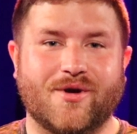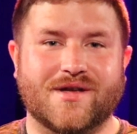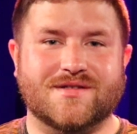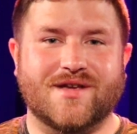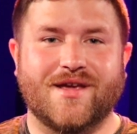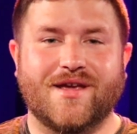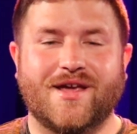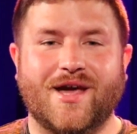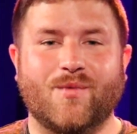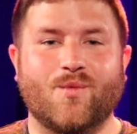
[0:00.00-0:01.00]
to us,
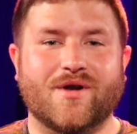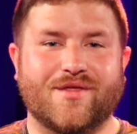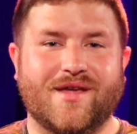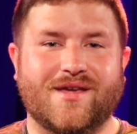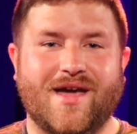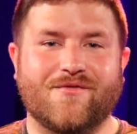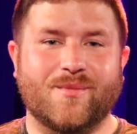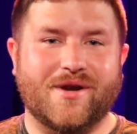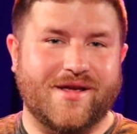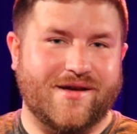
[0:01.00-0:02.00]
and we want to thank
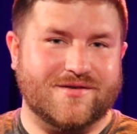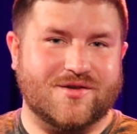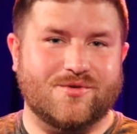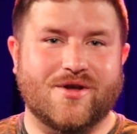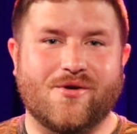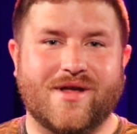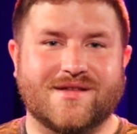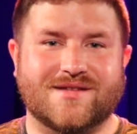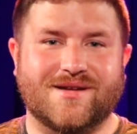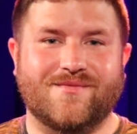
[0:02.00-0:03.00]
everybody else who
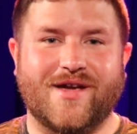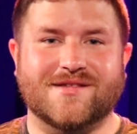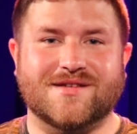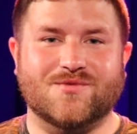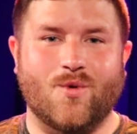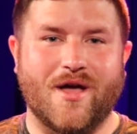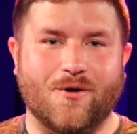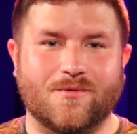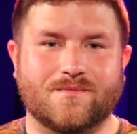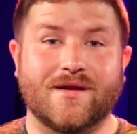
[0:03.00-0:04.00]
donates in advance as
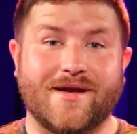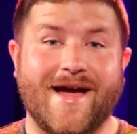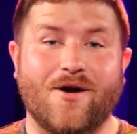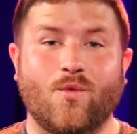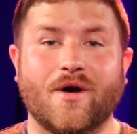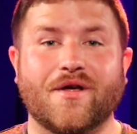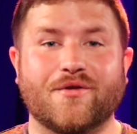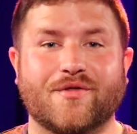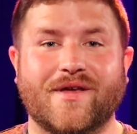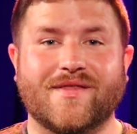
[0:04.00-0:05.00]
well. Now, one
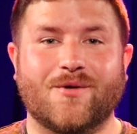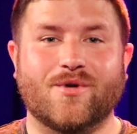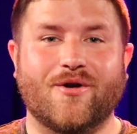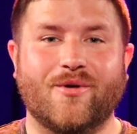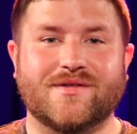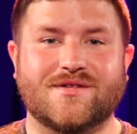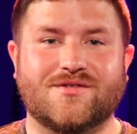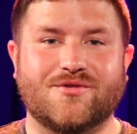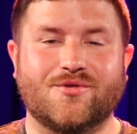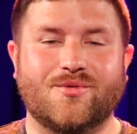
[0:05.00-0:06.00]
other thing that we're going to
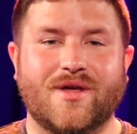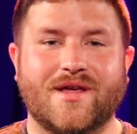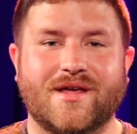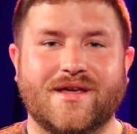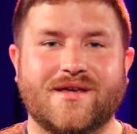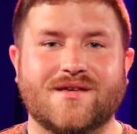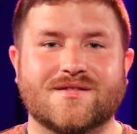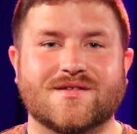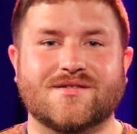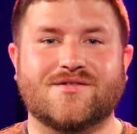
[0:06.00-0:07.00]
do
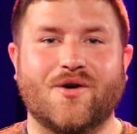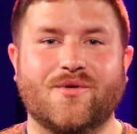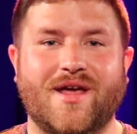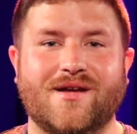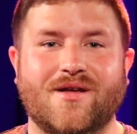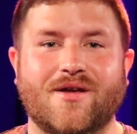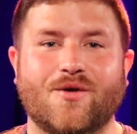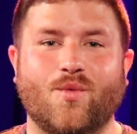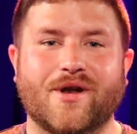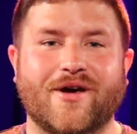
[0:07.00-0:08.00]
is donate
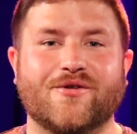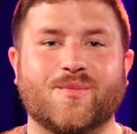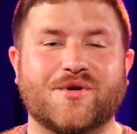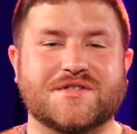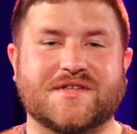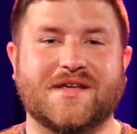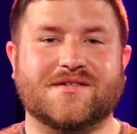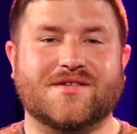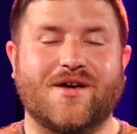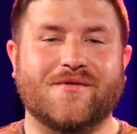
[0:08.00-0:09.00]

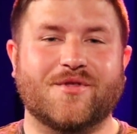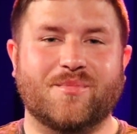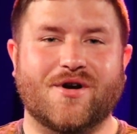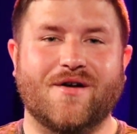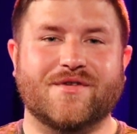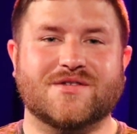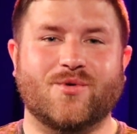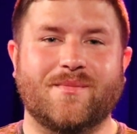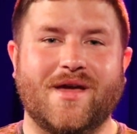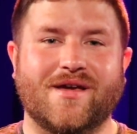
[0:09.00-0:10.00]
100% of the profits
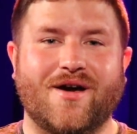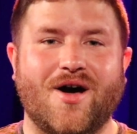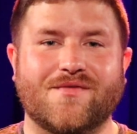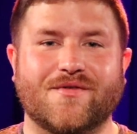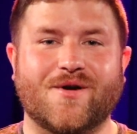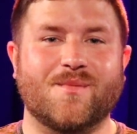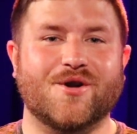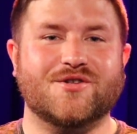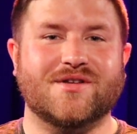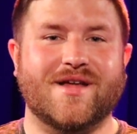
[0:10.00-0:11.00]
we make off of our
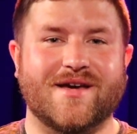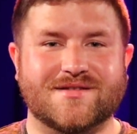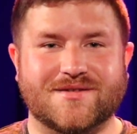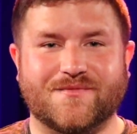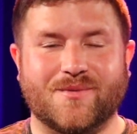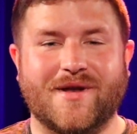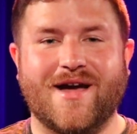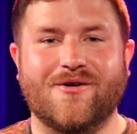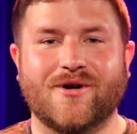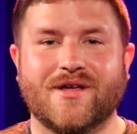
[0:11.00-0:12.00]
merchandise from
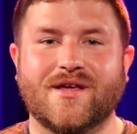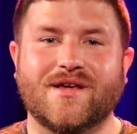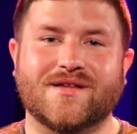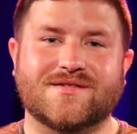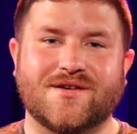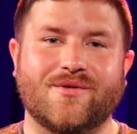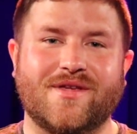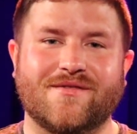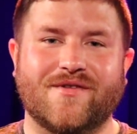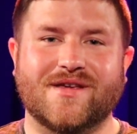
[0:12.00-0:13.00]
now until
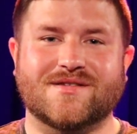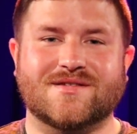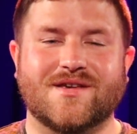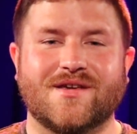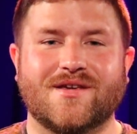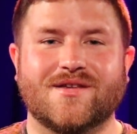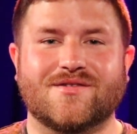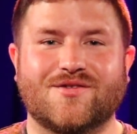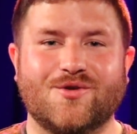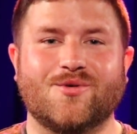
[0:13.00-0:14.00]
the events
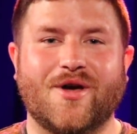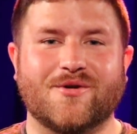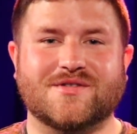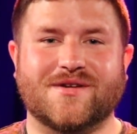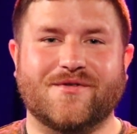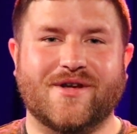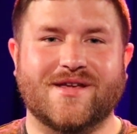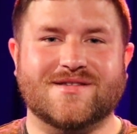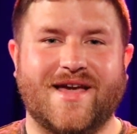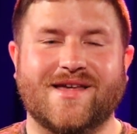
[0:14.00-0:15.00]
to Coasting for
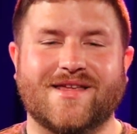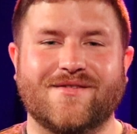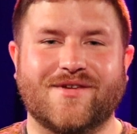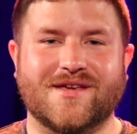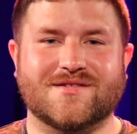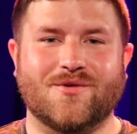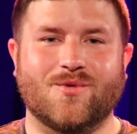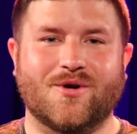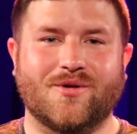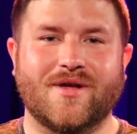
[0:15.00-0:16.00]
Kids and Give Kids the
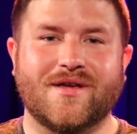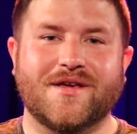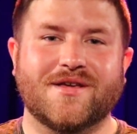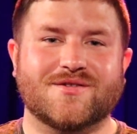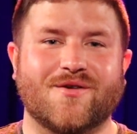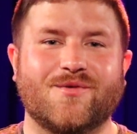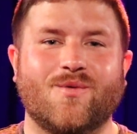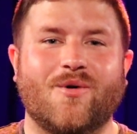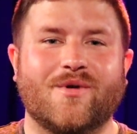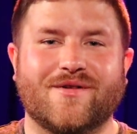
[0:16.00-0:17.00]
World. So if you
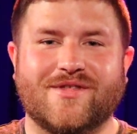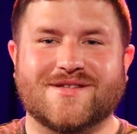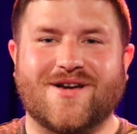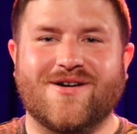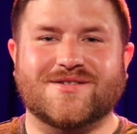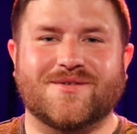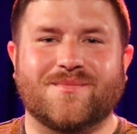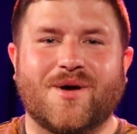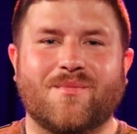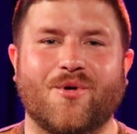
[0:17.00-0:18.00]
want one of these
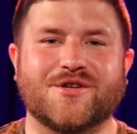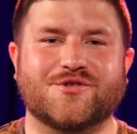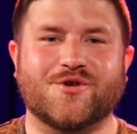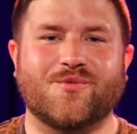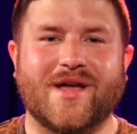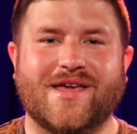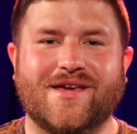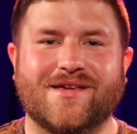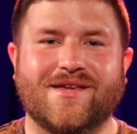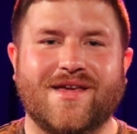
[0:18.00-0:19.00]
awesome moisture
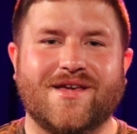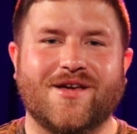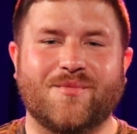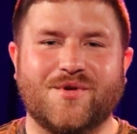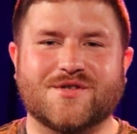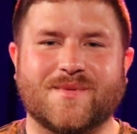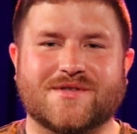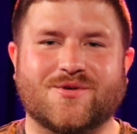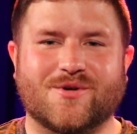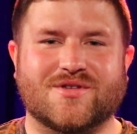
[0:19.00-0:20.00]
wicking
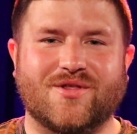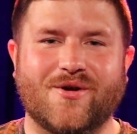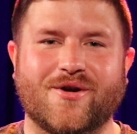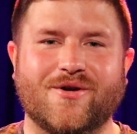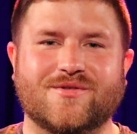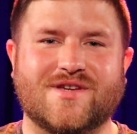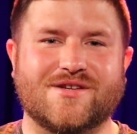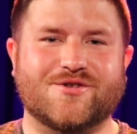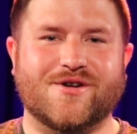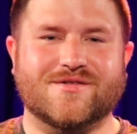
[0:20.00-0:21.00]
amusement source logo
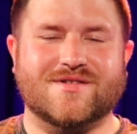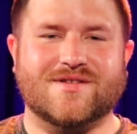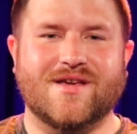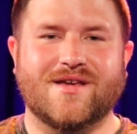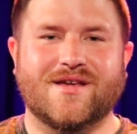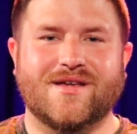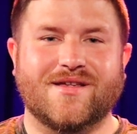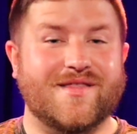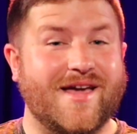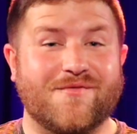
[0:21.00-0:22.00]
t-shirts,
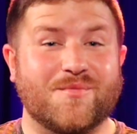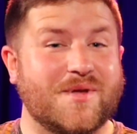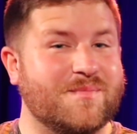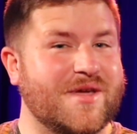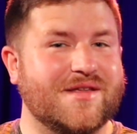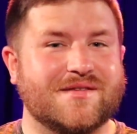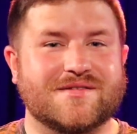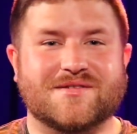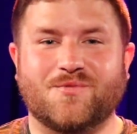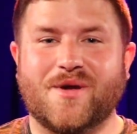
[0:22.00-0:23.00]
they have them in
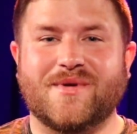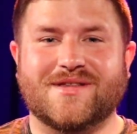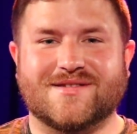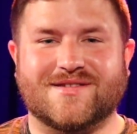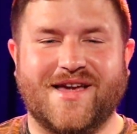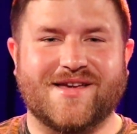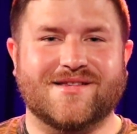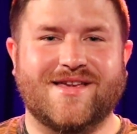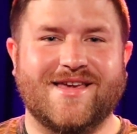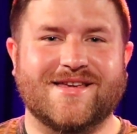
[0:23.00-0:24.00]
men's, women's,
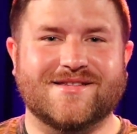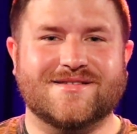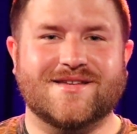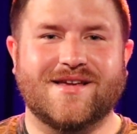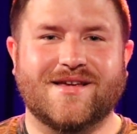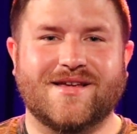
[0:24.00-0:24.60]
and kids